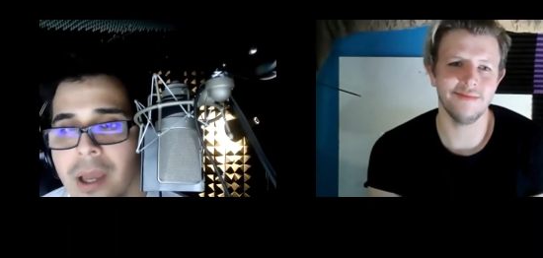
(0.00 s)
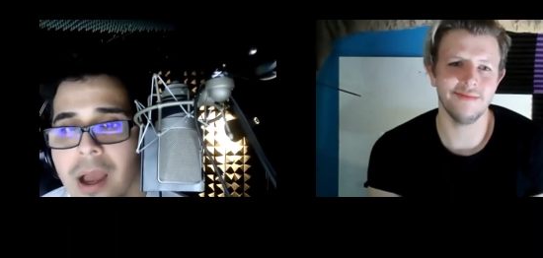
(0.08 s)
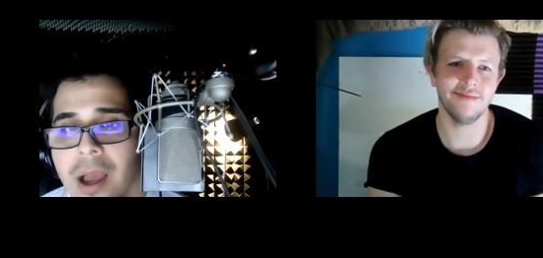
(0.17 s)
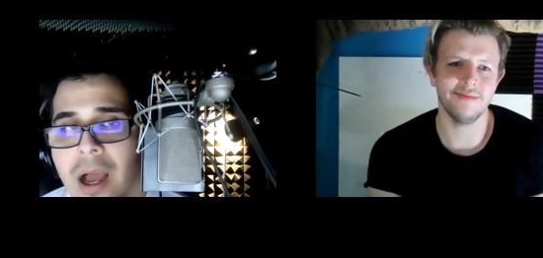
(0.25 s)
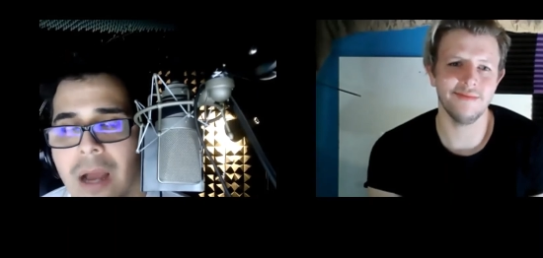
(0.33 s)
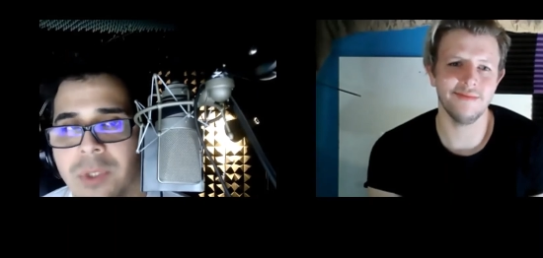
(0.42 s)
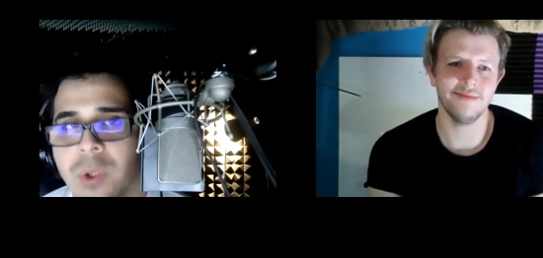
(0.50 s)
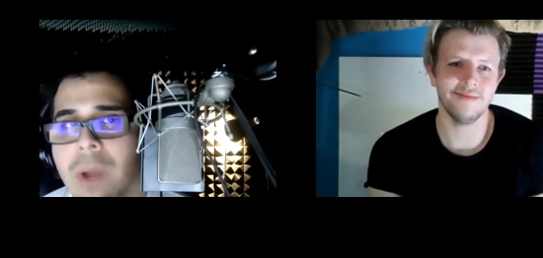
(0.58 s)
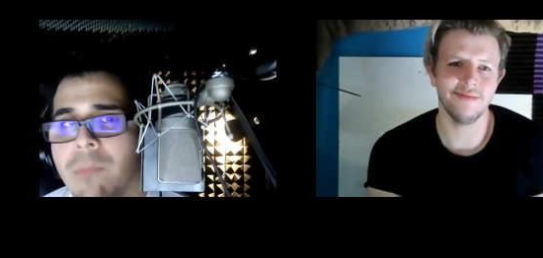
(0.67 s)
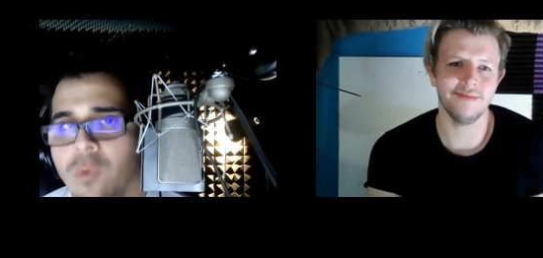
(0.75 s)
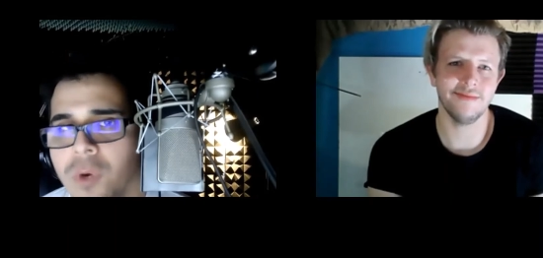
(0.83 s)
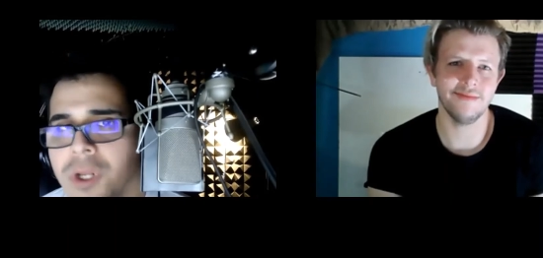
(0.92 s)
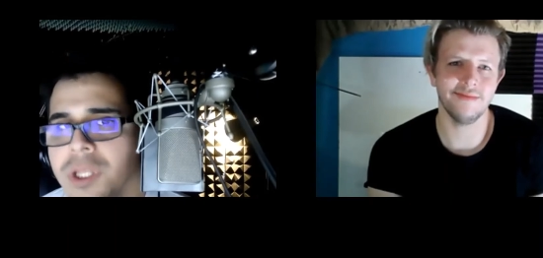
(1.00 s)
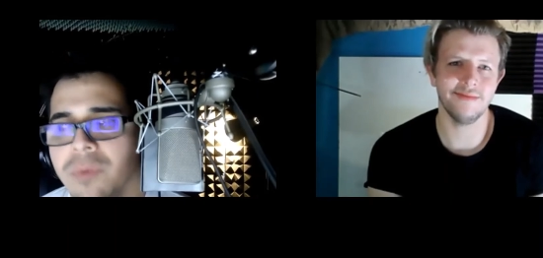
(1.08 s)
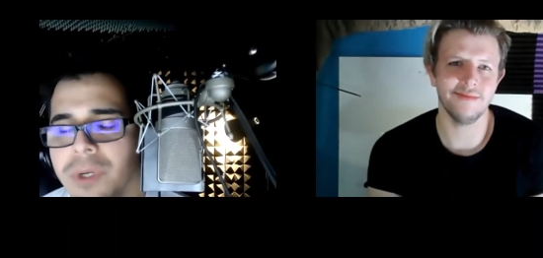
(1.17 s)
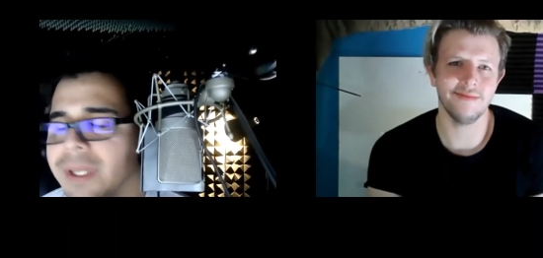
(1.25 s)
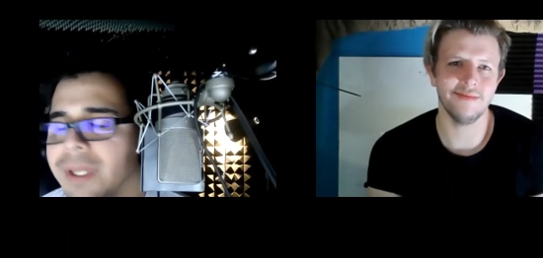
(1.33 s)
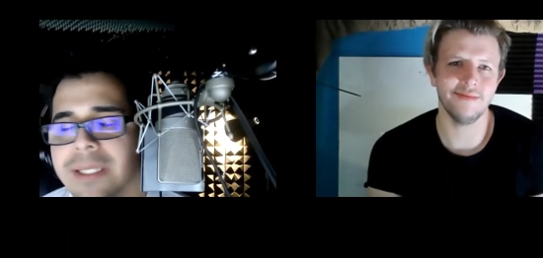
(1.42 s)
Speaker 1: Um, so I'm really
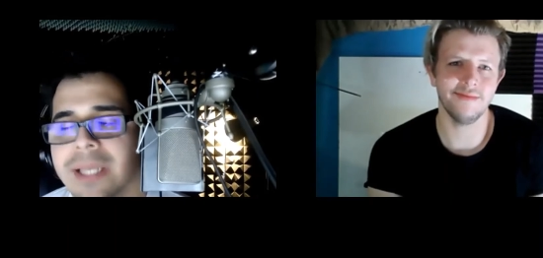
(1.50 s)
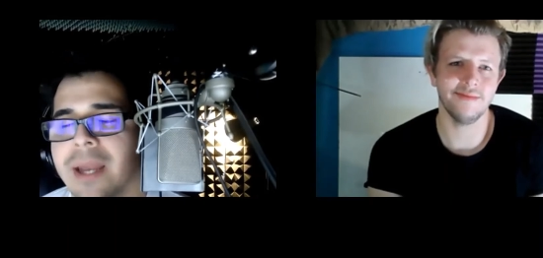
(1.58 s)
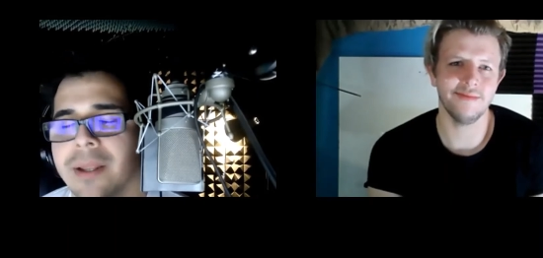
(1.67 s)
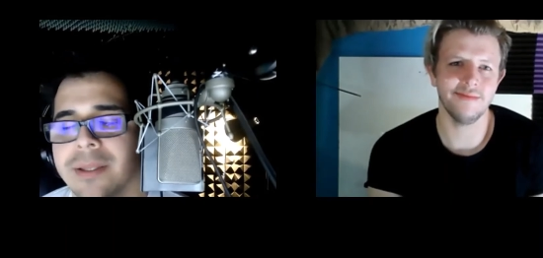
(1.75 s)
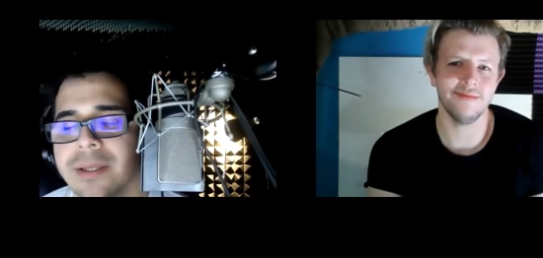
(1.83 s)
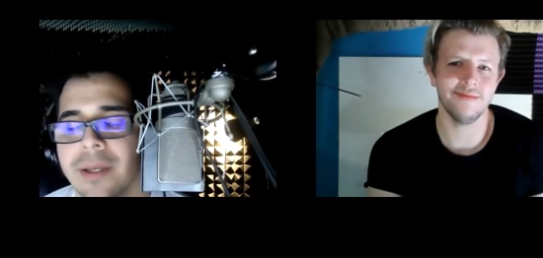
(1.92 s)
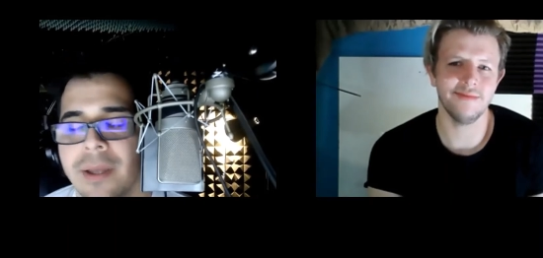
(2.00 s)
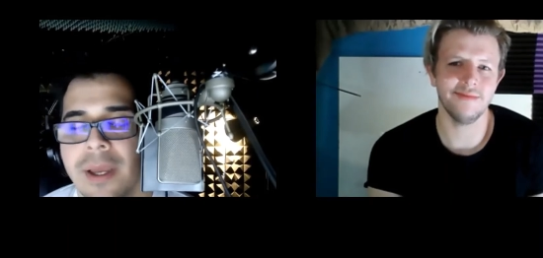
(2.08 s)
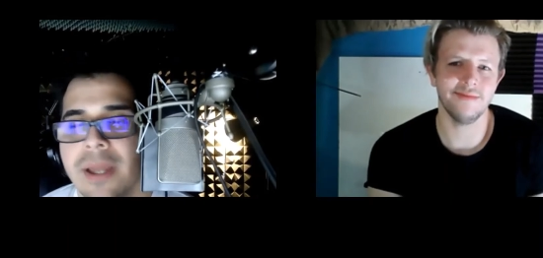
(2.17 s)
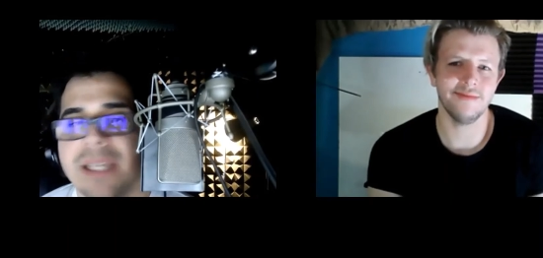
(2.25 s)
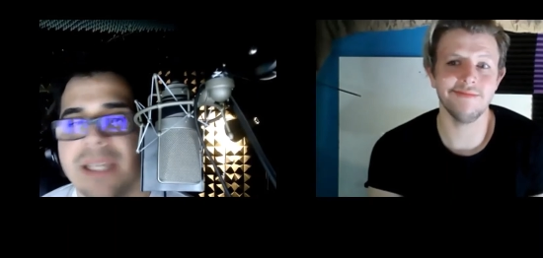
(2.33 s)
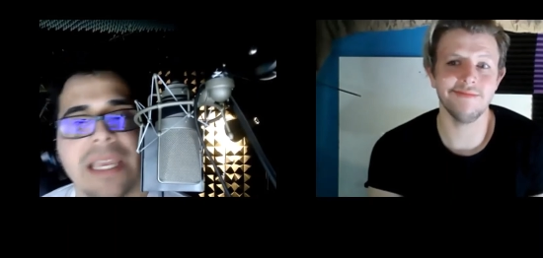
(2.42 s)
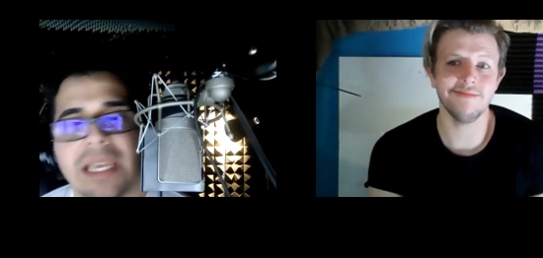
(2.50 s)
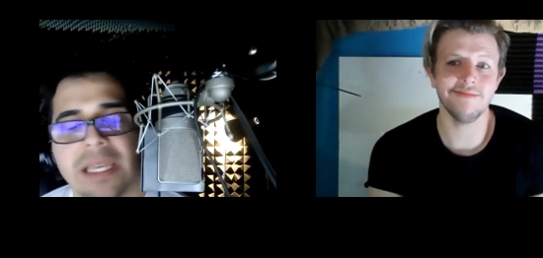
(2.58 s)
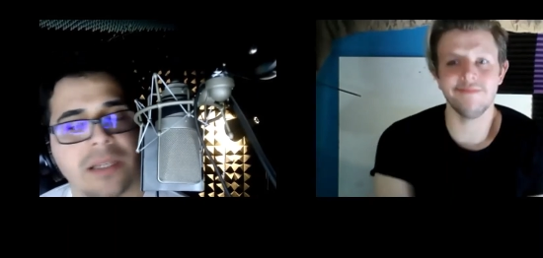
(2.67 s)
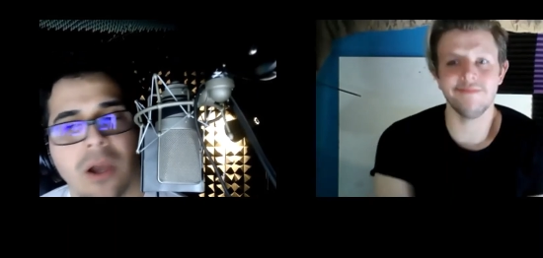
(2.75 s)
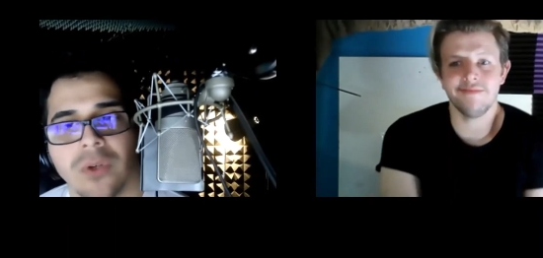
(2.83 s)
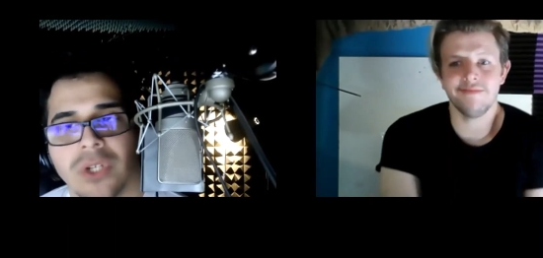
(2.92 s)
really excited to take his
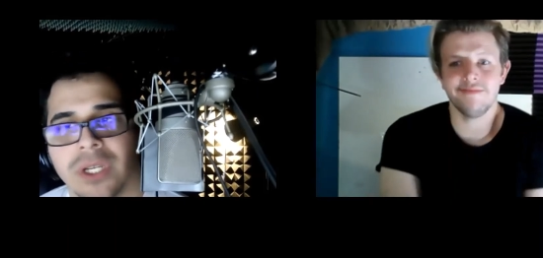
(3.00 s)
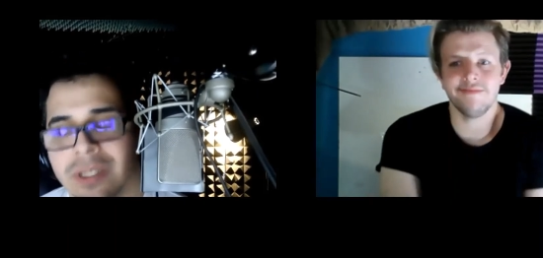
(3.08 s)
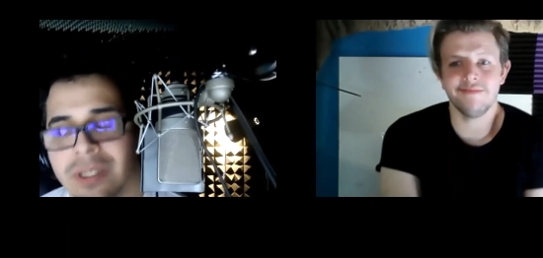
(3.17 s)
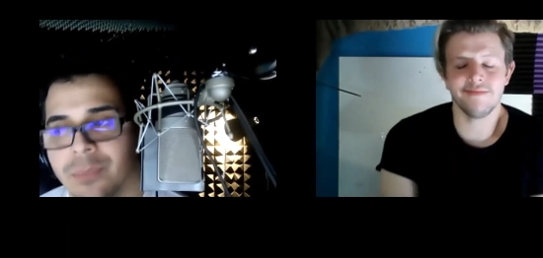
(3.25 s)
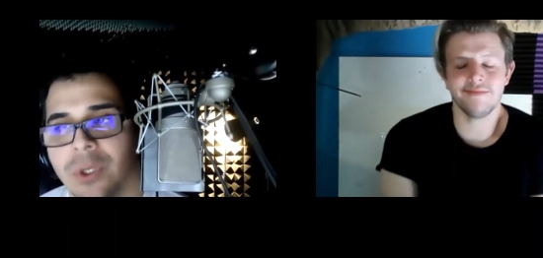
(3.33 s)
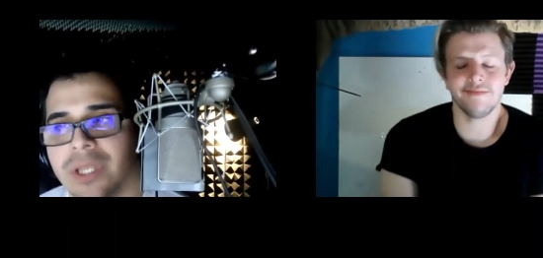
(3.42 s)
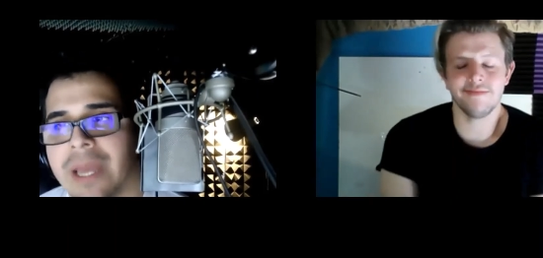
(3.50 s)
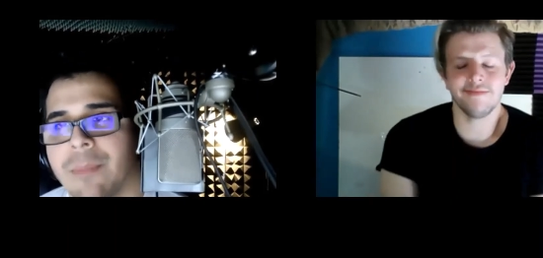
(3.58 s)
coachings and put that